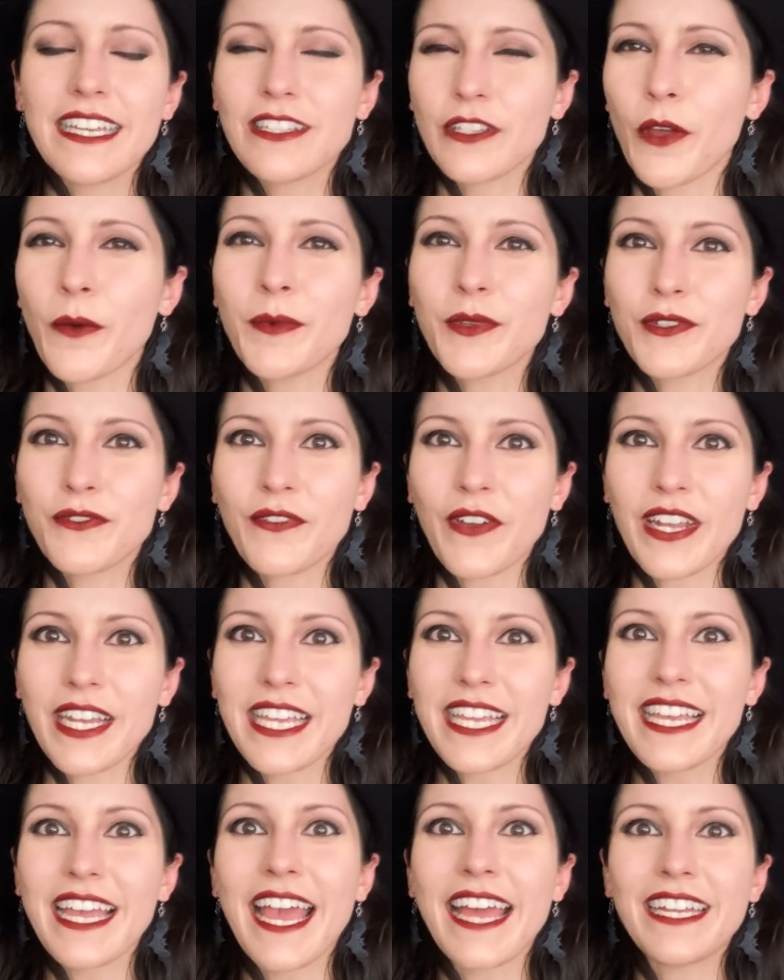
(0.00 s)
almost
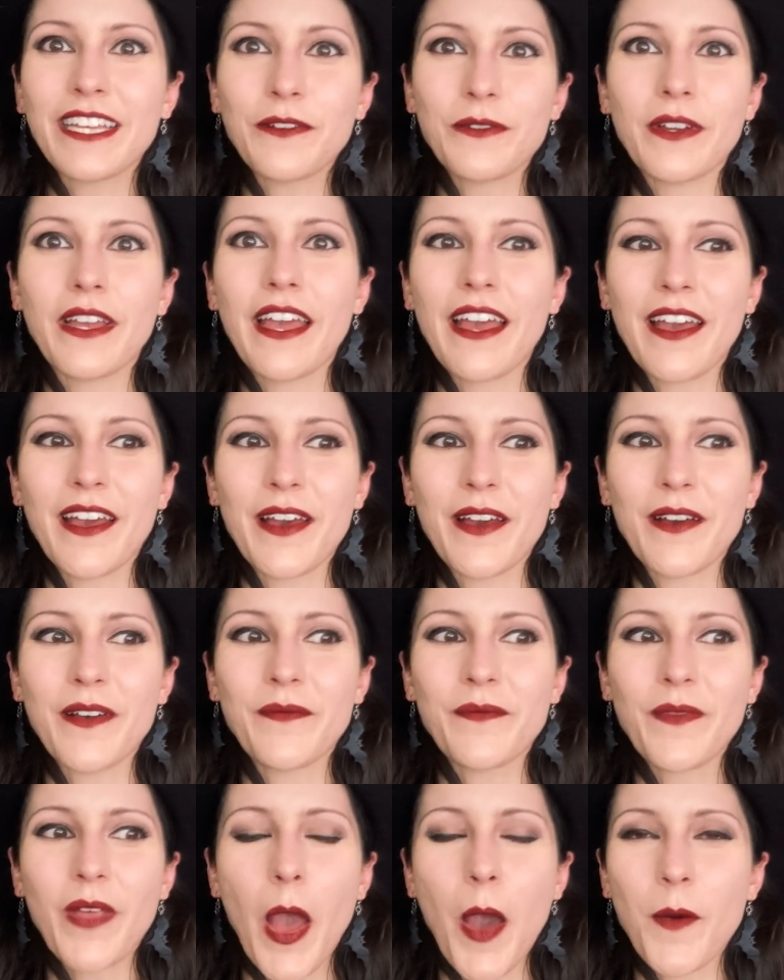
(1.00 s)
funny. And
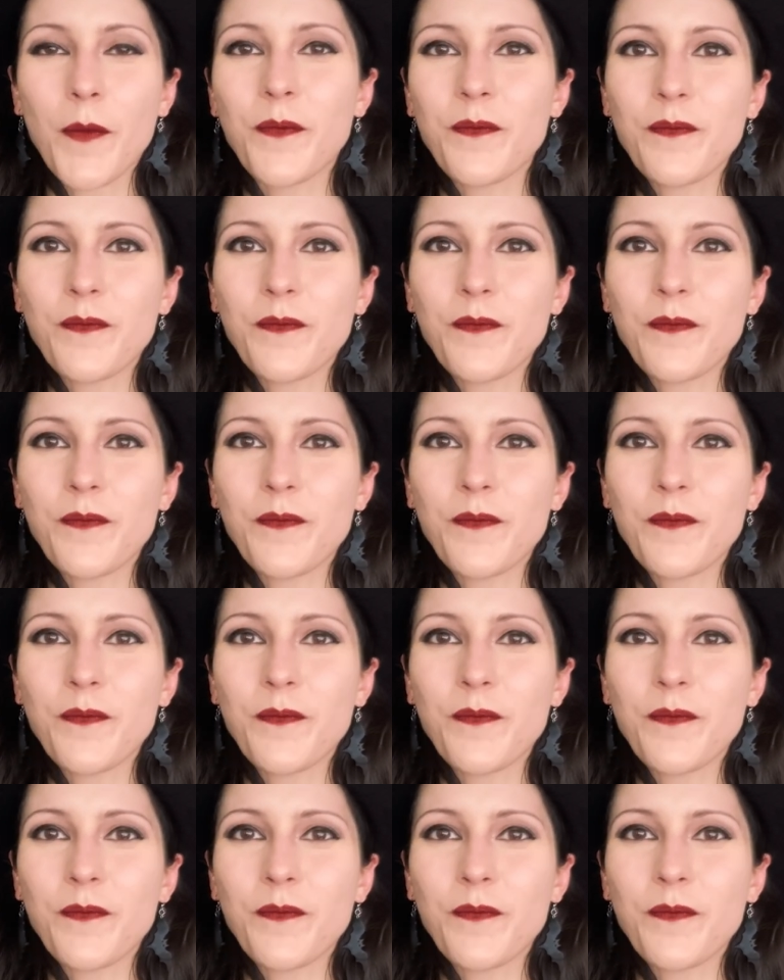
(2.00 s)
a